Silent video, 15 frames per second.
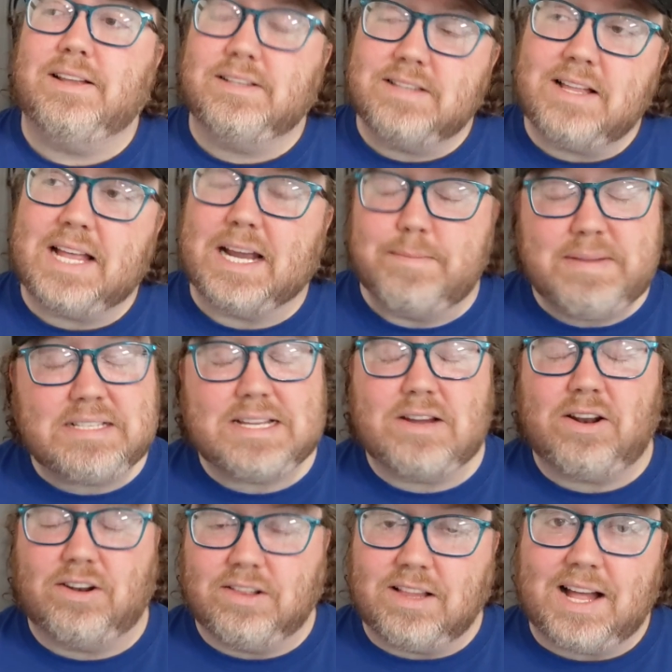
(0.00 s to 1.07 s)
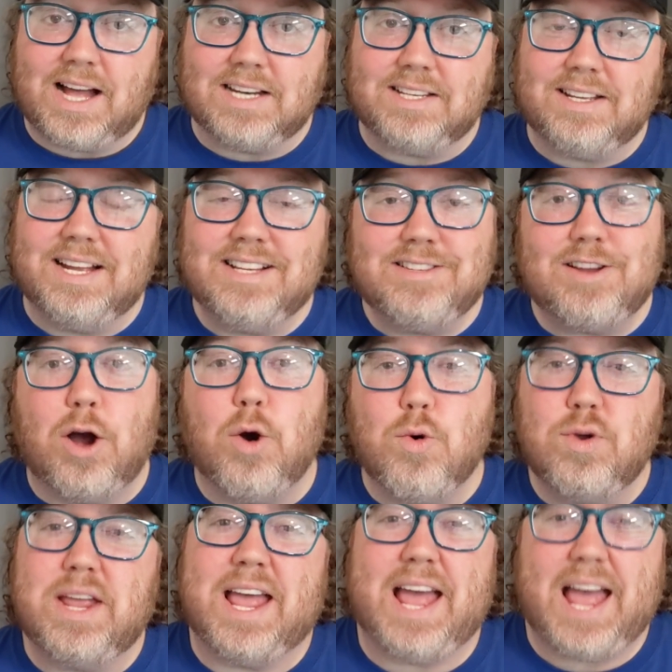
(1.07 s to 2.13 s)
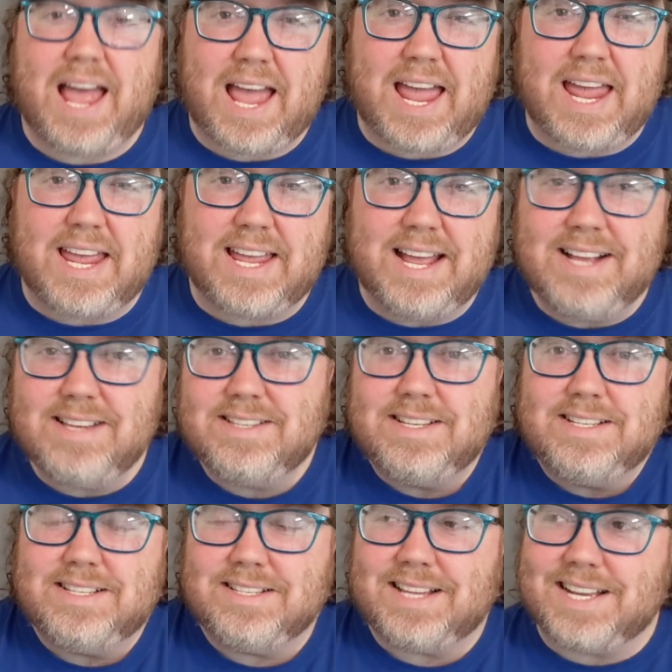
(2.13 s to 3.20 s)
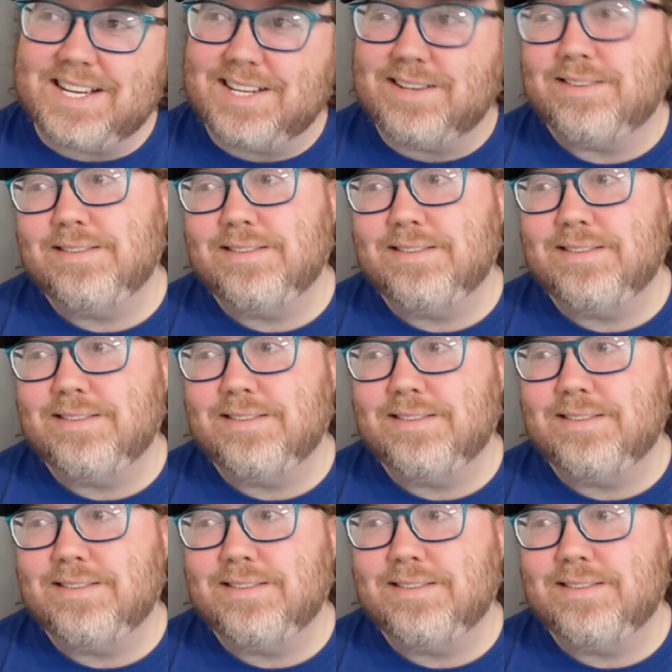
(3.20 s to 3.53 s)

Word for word: it's not like I missed out on a lot. It's okay. It's just like,